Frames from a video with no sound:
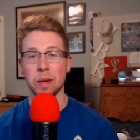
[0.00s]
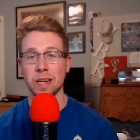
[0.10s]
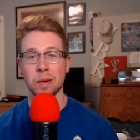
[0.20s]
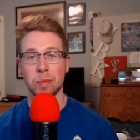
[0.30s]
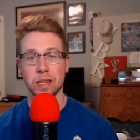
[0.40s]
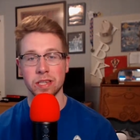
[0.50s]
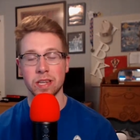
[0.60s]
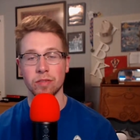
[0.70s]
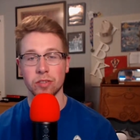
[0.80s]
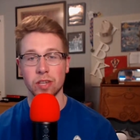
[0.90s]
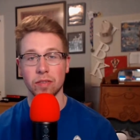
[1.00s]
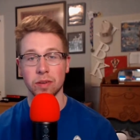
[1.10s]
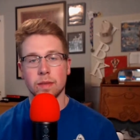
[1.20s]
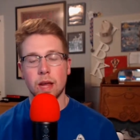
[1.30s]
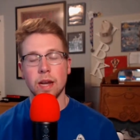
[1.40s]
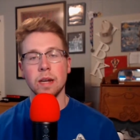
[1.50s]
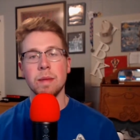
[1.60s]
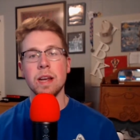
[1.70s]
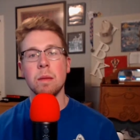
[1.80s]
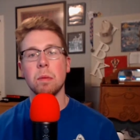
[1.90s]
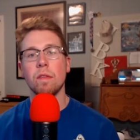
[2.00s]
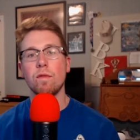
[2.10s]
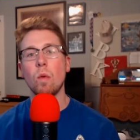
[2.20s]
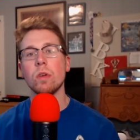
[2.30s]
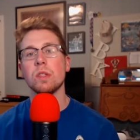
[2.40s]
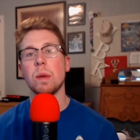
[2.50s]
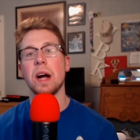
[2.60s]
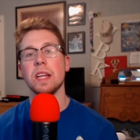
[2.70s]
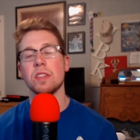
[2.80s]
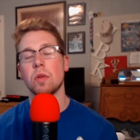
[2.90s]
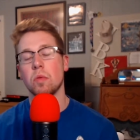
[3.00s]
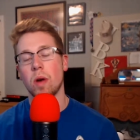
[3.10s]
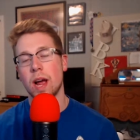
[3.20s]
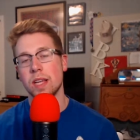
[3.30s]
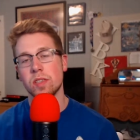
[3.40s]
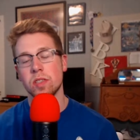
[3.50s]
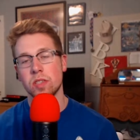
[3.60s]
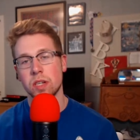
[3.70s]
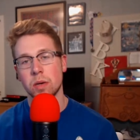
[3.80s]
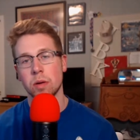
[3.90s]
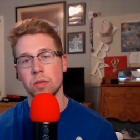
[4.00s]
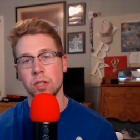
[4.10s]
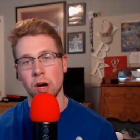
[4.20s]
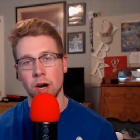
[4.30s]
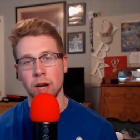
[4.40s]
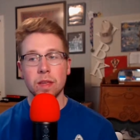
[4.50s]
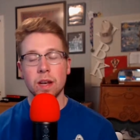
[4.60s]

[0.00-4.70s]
picking up Resident Evil seven. And in my number four spot is Horizon Zero Dawn.